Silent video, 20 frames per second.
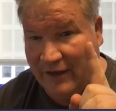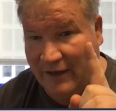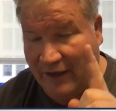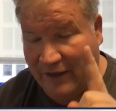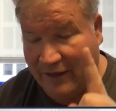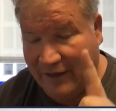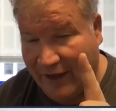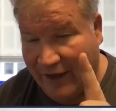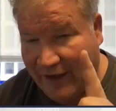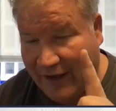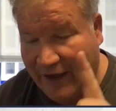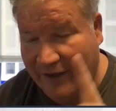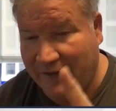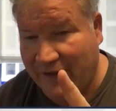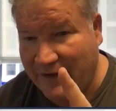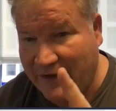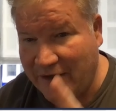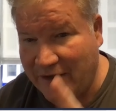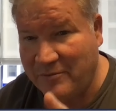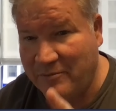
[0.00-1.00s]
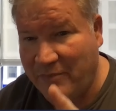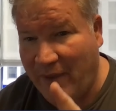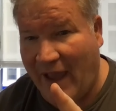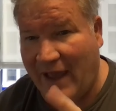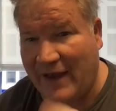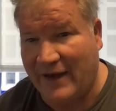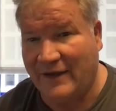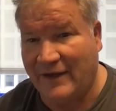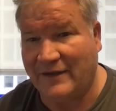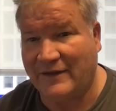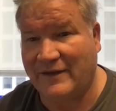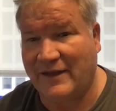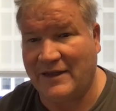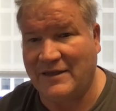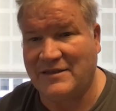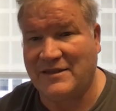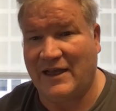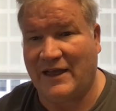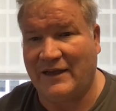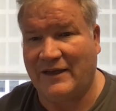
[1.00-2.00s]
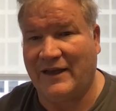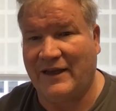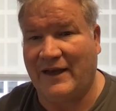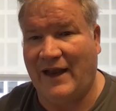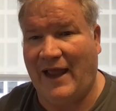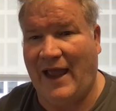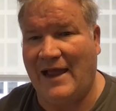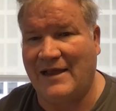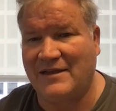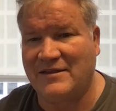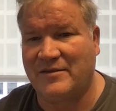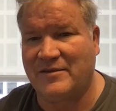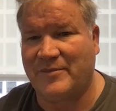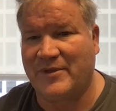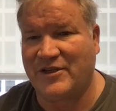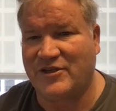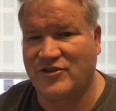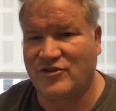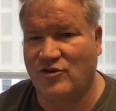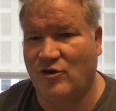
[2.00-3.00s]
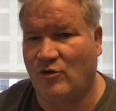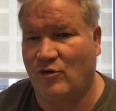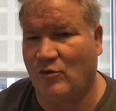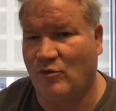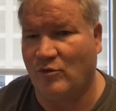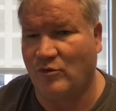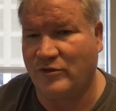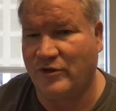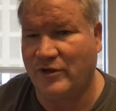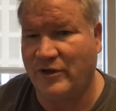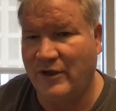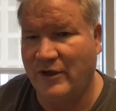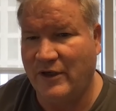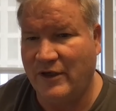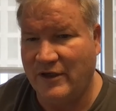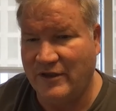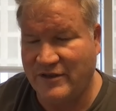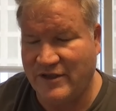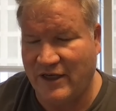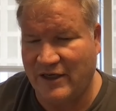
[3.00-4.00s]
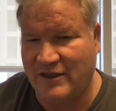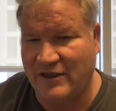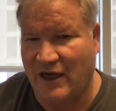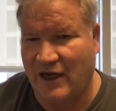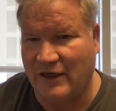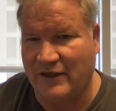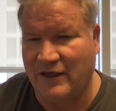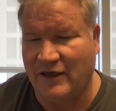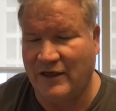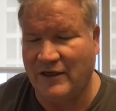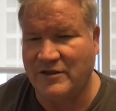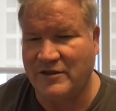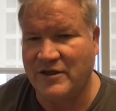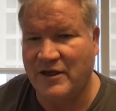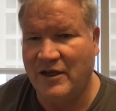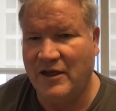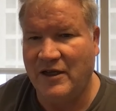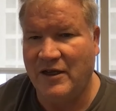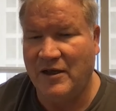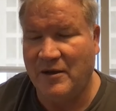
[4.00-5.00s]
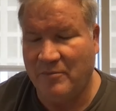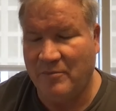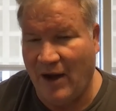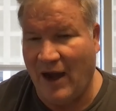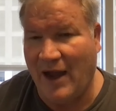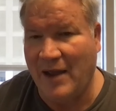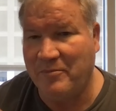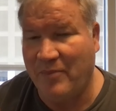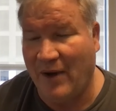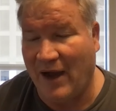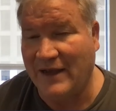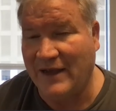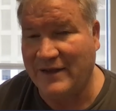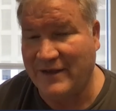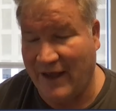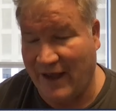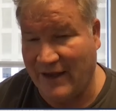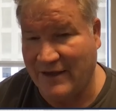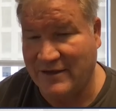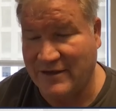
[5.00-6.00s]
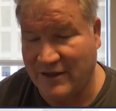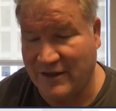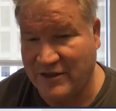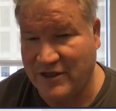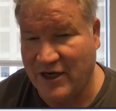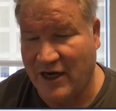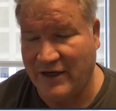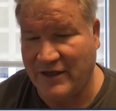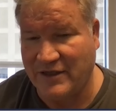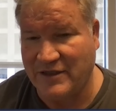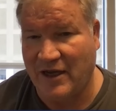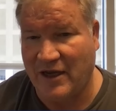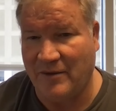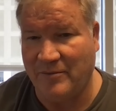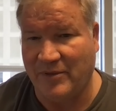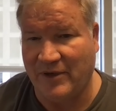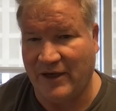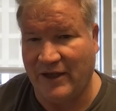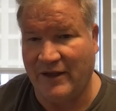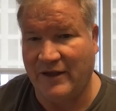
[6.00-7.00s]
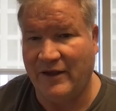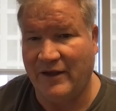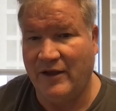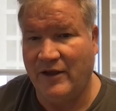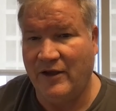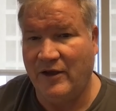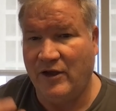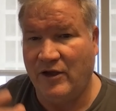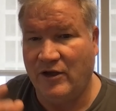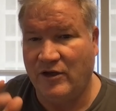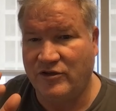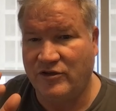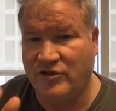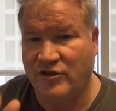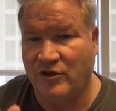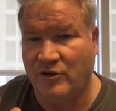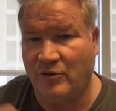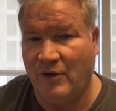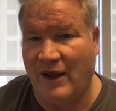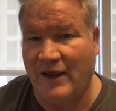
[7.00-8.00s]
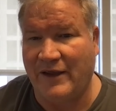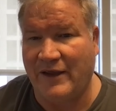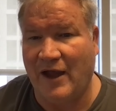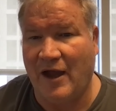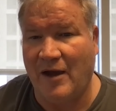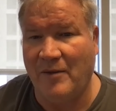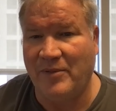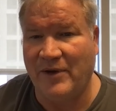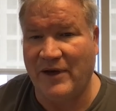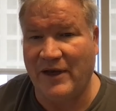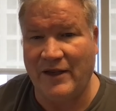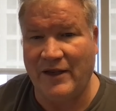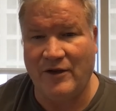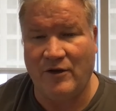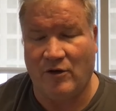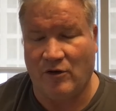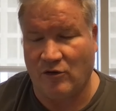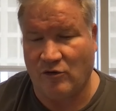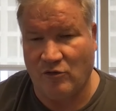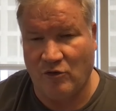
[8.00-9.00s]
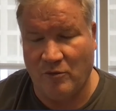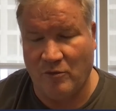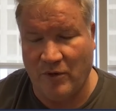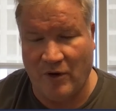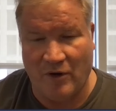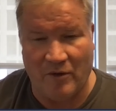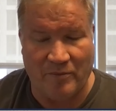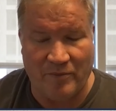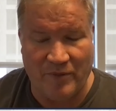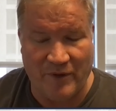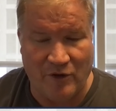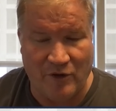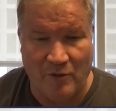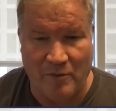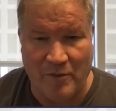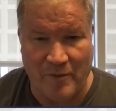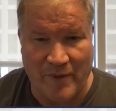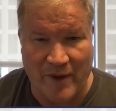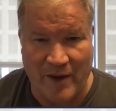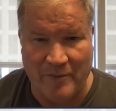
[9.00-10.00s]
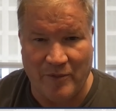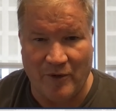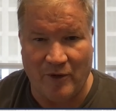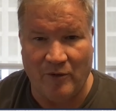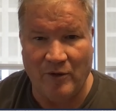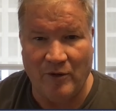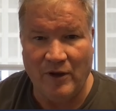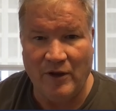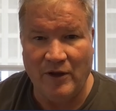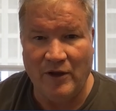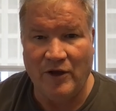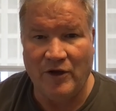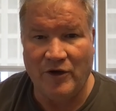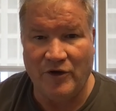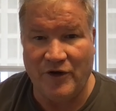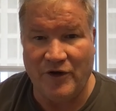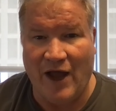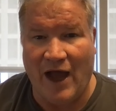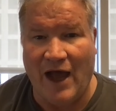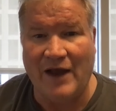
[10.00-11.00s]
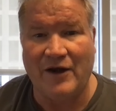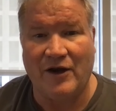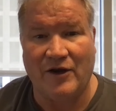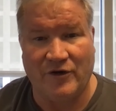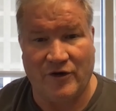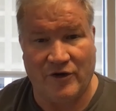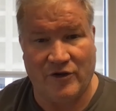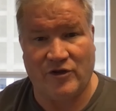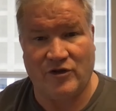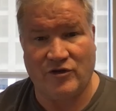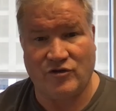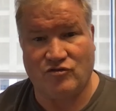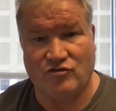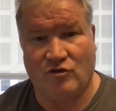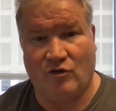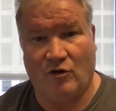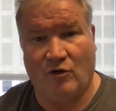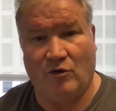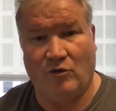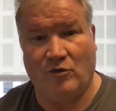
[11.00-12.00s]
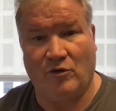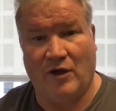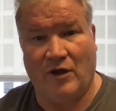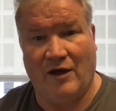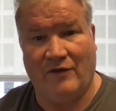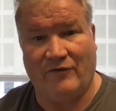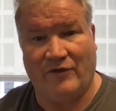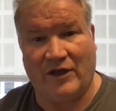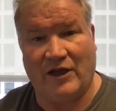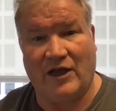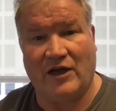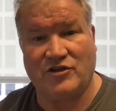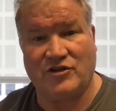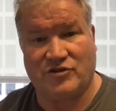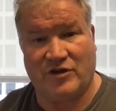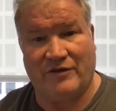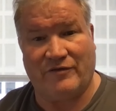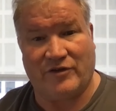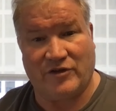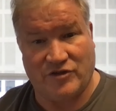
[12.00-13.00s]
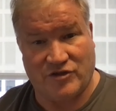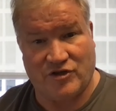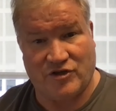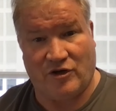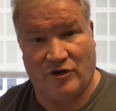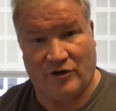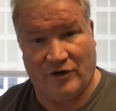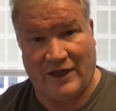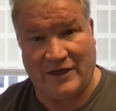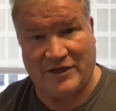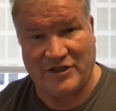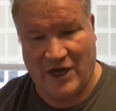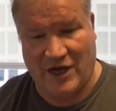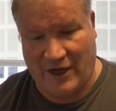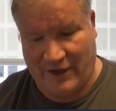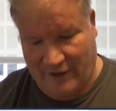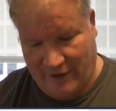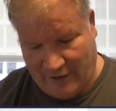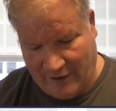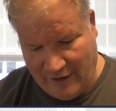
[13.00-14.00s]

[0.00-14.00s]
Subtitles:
they didn't ban it. They said it has to be sold, TikTok does, by ByteDance, the Chinese company, to a company or group of people not under the control of a country of concern like China.